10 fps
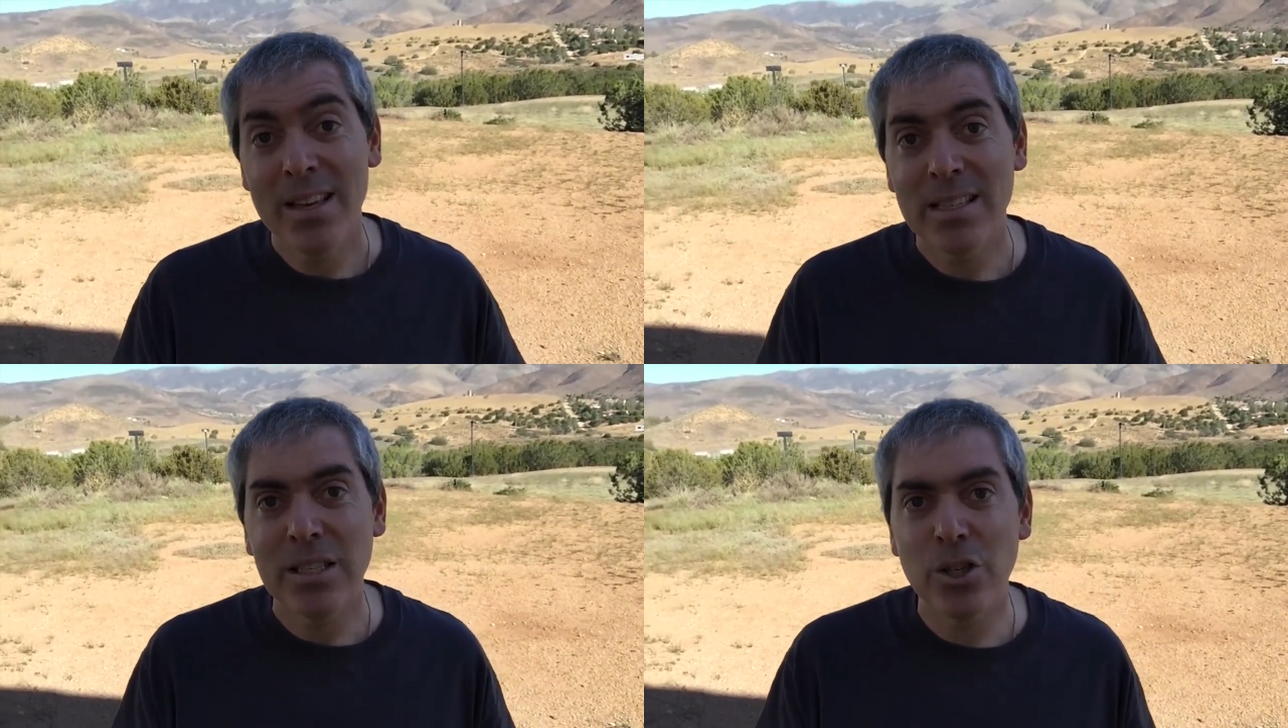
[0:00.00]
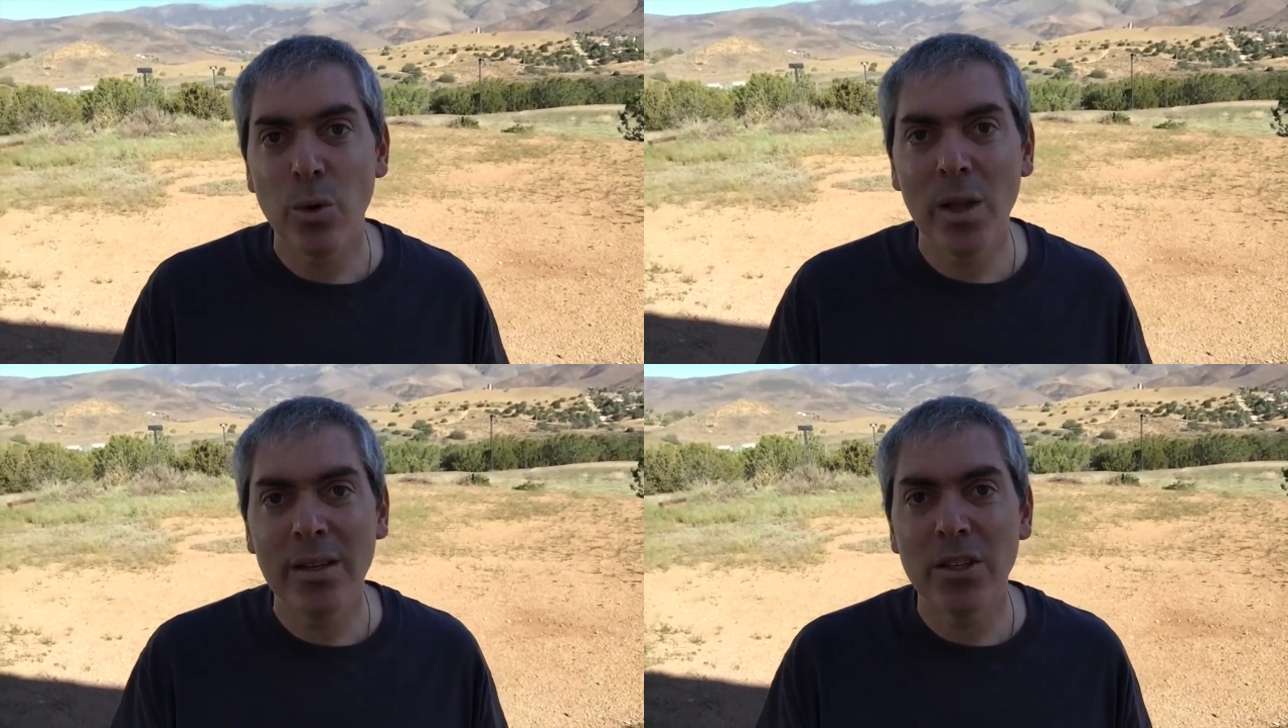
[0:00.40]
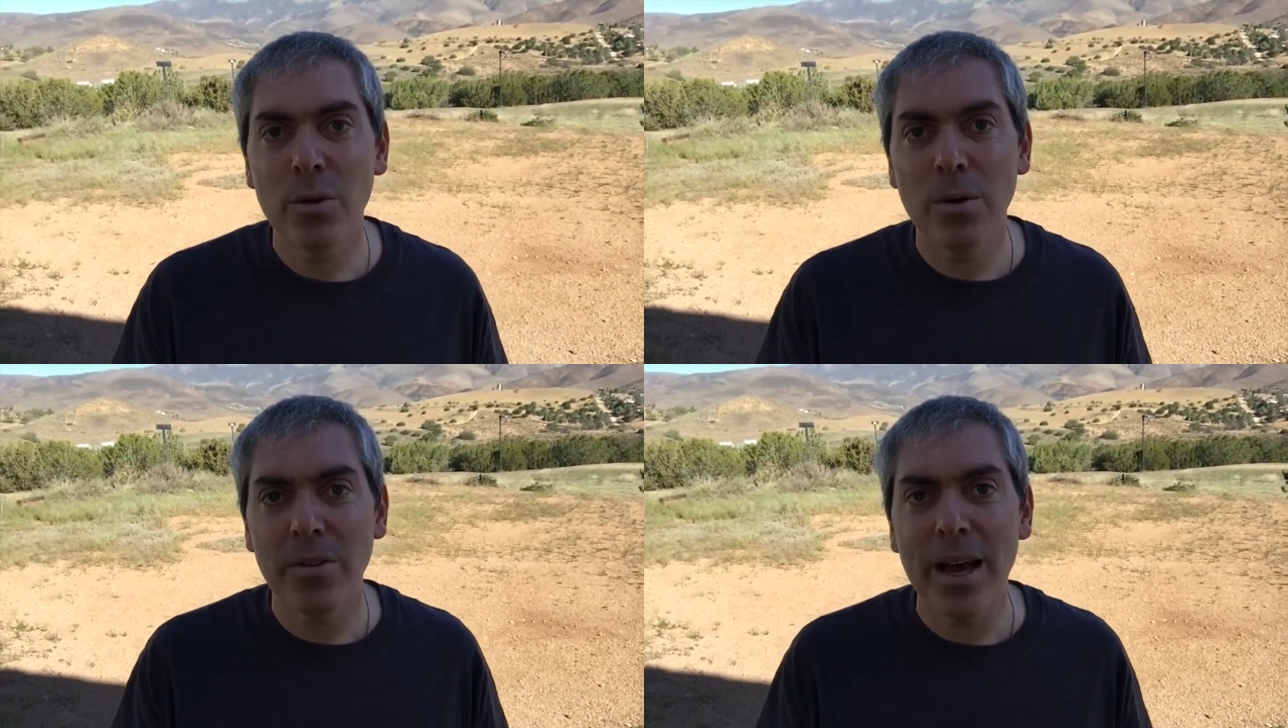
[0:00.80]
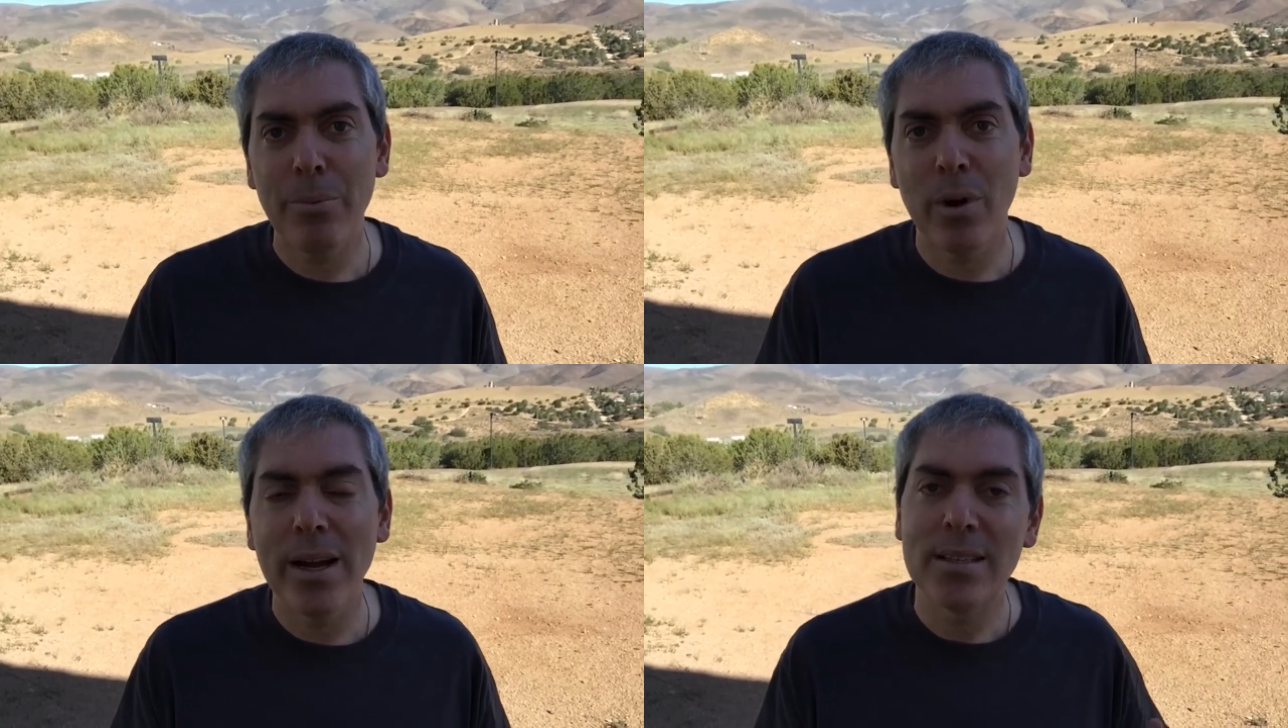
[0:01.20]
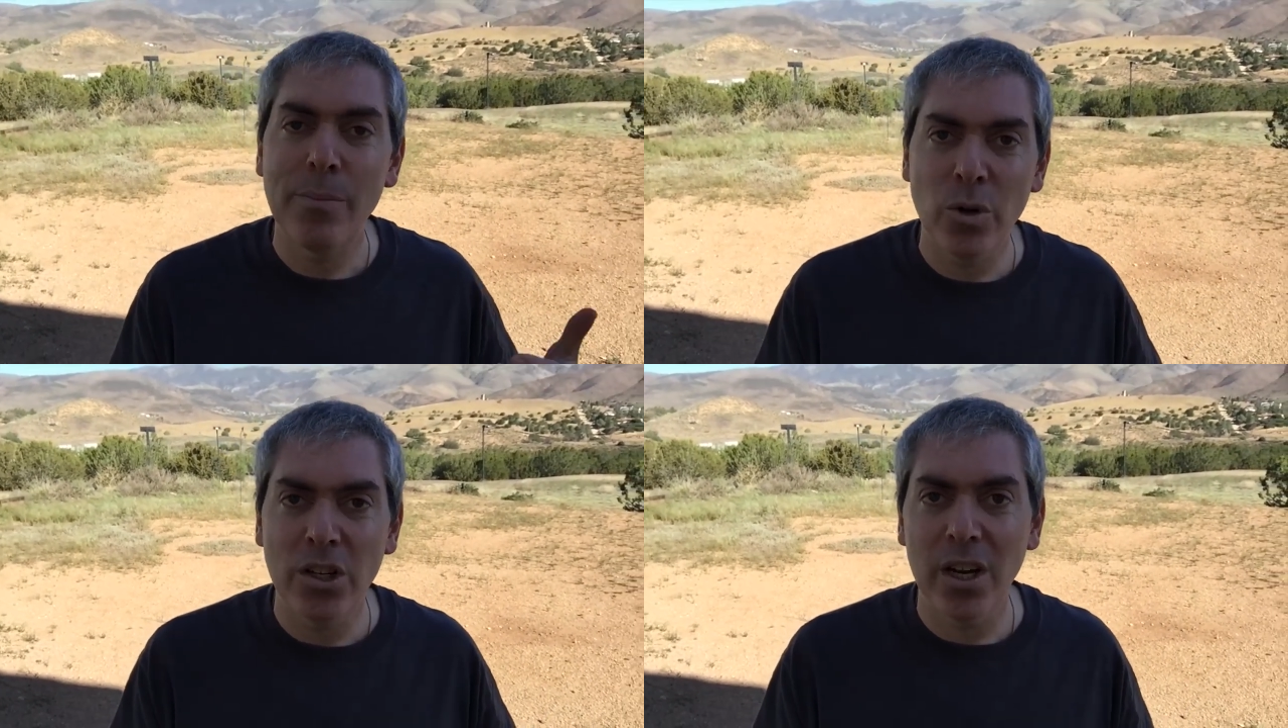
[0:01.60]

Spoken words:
since you're willing to do it for that price, I'm going to